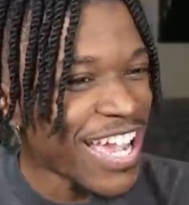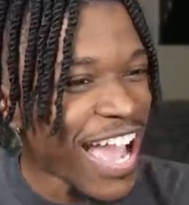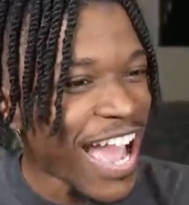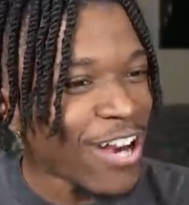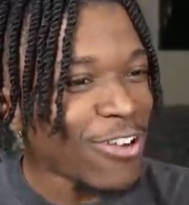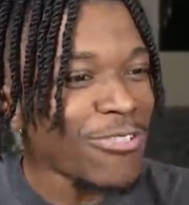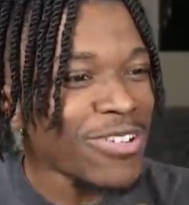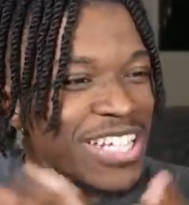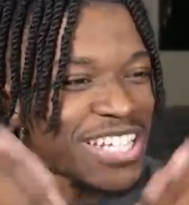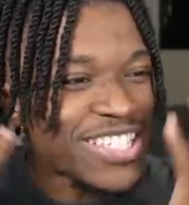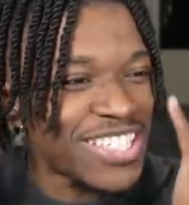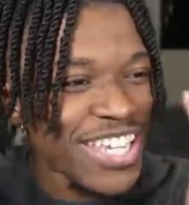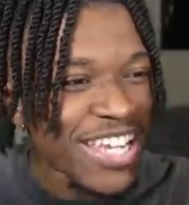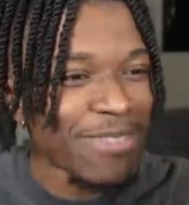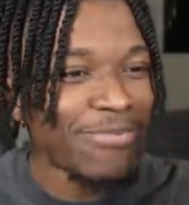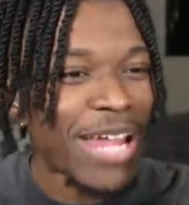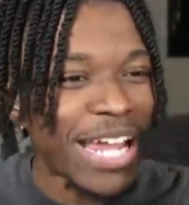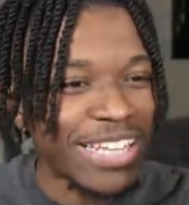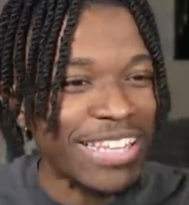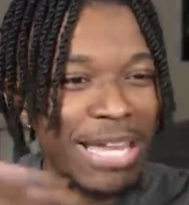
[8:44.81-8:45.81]
I don't really see
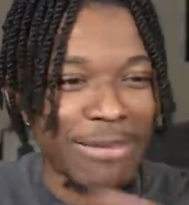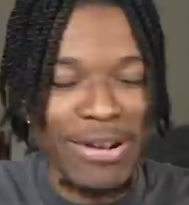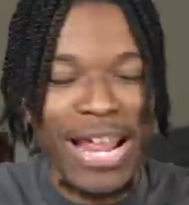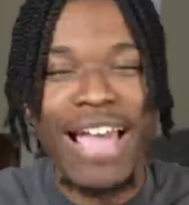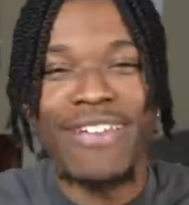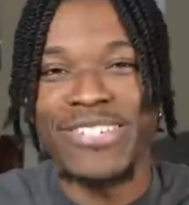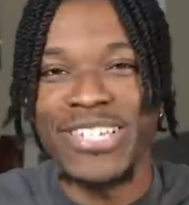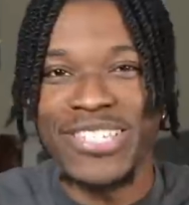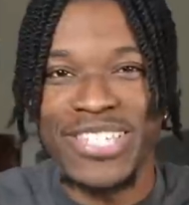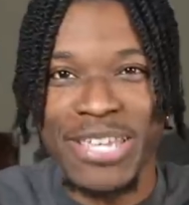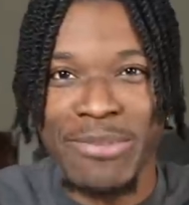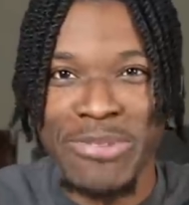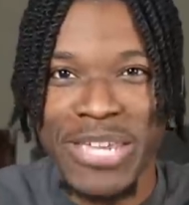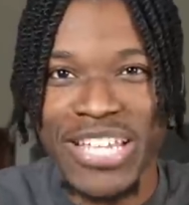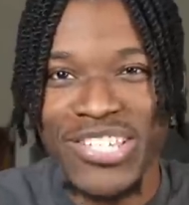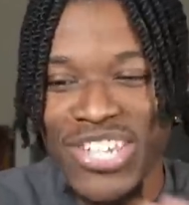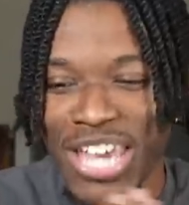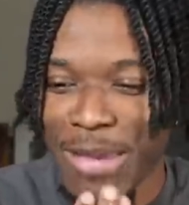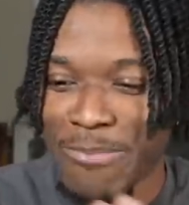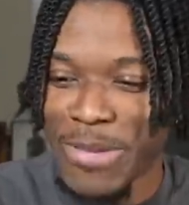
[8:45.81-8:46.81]
him like that, but obviously he's the
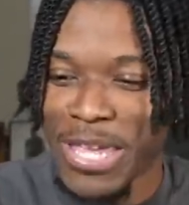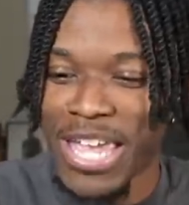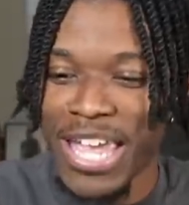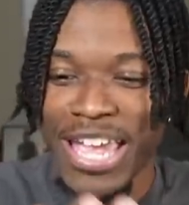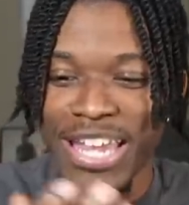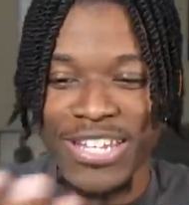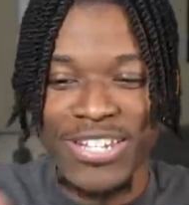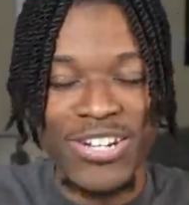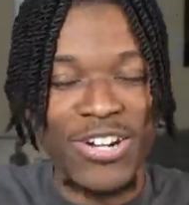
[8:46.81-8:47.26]
NBA champion.